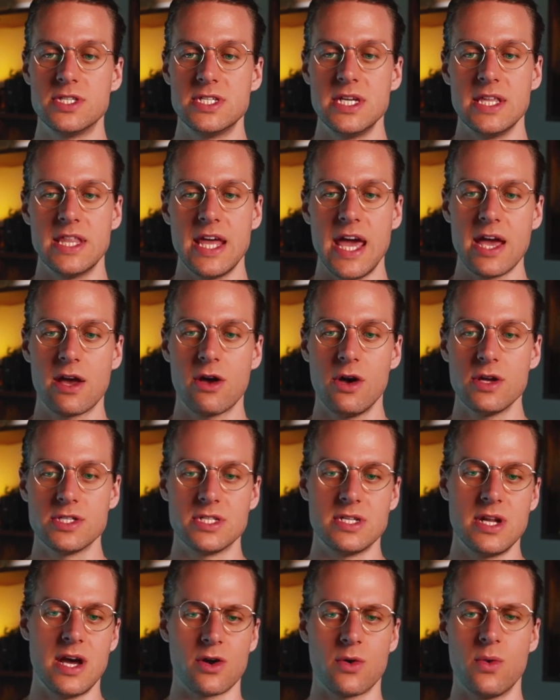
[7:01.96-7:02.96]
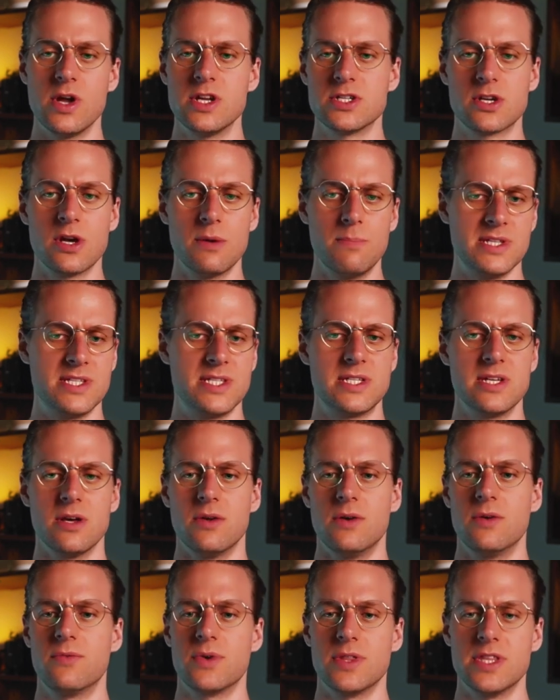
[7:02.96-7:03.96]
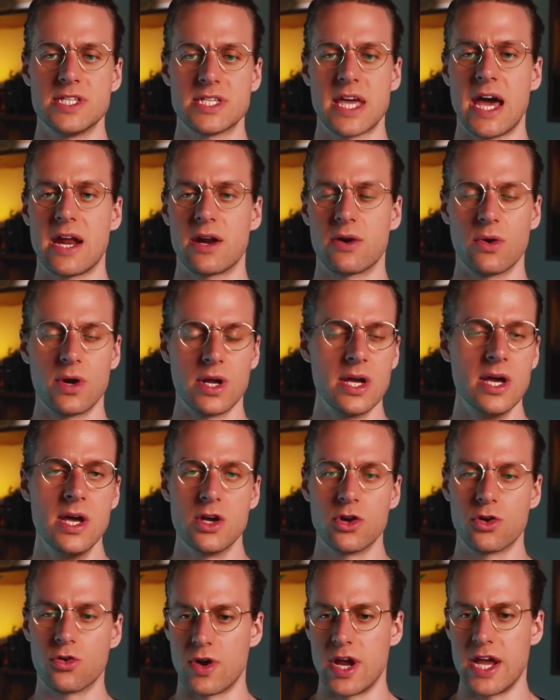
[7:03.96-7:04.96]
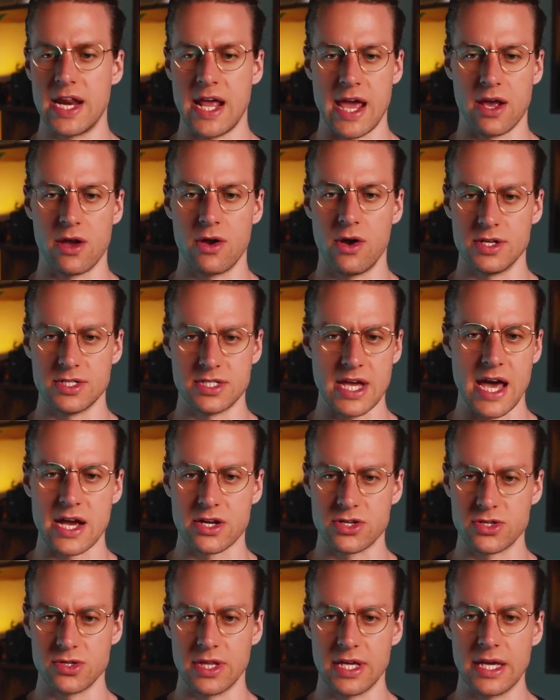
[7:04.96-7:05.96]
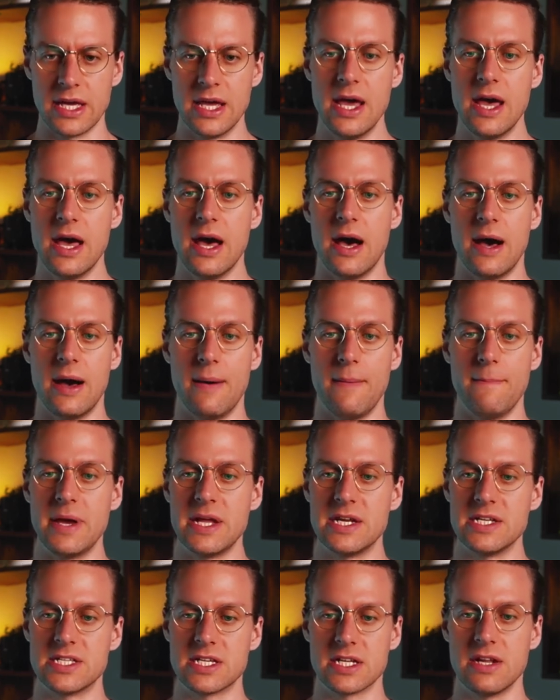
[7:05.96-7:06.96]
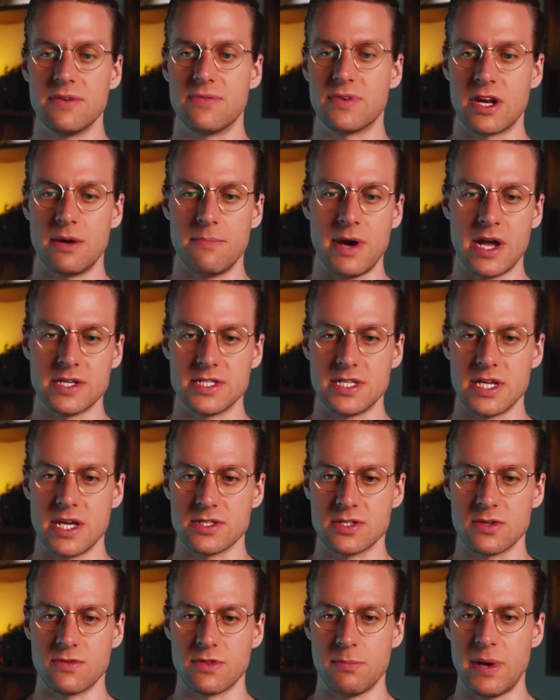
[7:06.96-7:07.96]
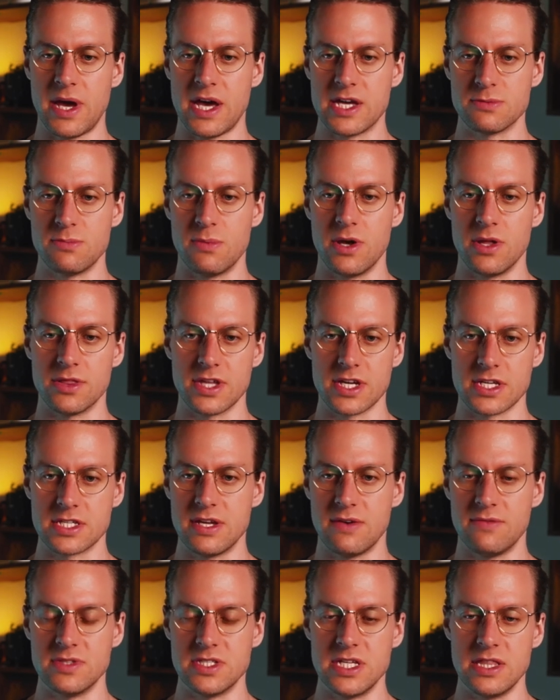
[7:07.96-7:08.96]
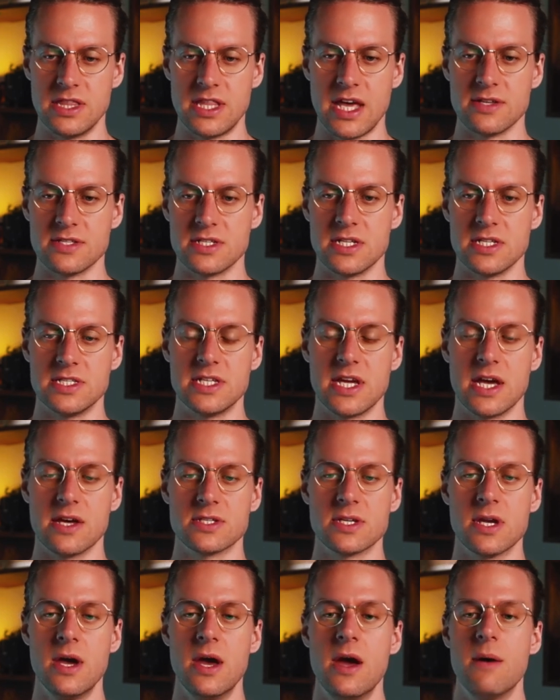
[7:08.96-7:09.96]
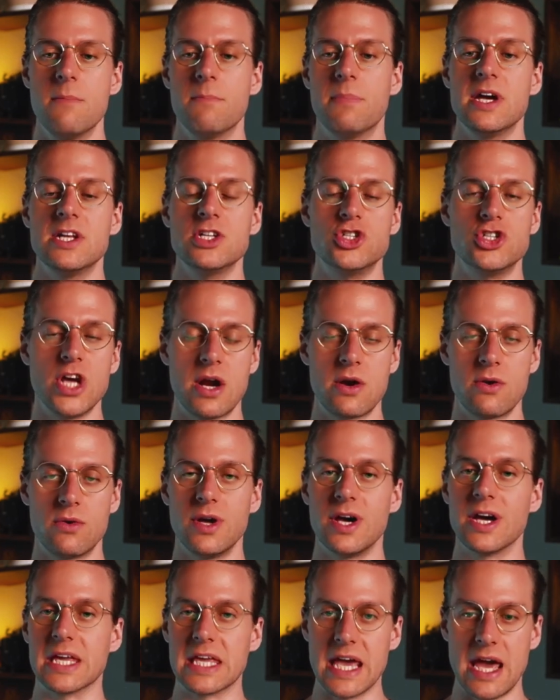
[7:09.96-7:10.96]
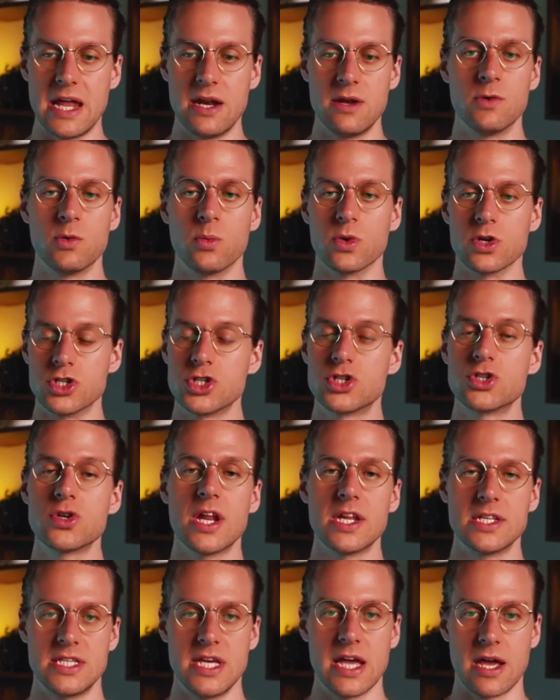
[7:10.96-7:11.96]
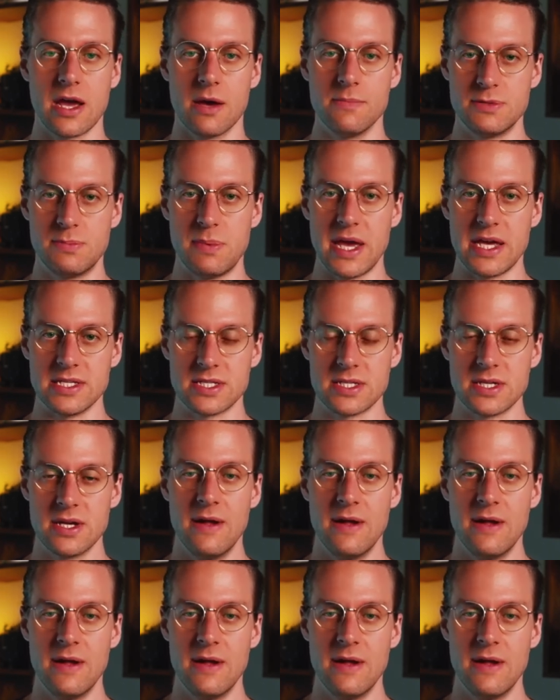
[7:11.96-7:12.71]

see the ACoS is not quite as good, but still for this category, great ACoS actually. Made a significant amount of sales over the past month, like 17,000 in sales. But in general, again, we're just trying to take up space.